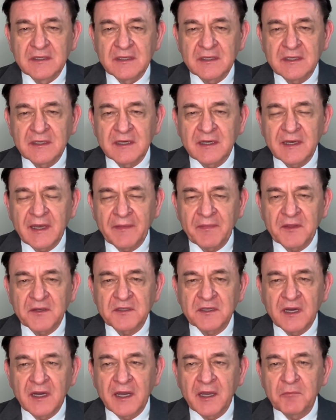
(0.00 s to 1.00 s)
at the
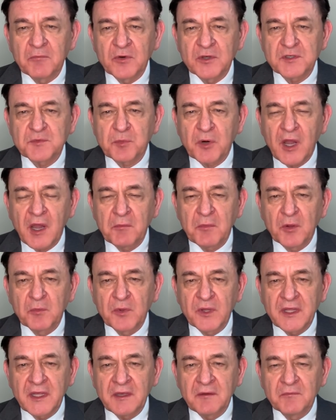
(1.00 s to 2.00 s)
time, which
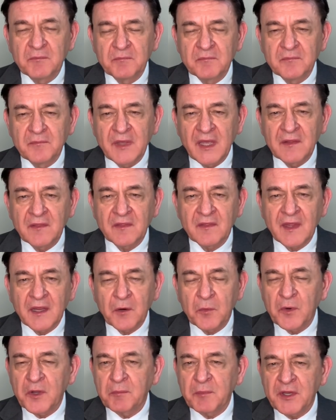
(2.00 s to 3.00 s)
probably meant that
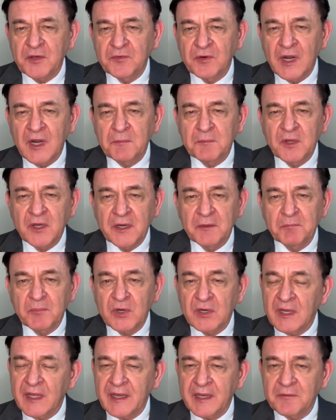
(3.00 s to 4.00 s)
it would be dropped on
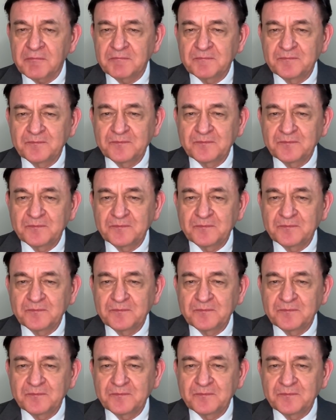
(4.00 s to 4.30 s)
Berlin.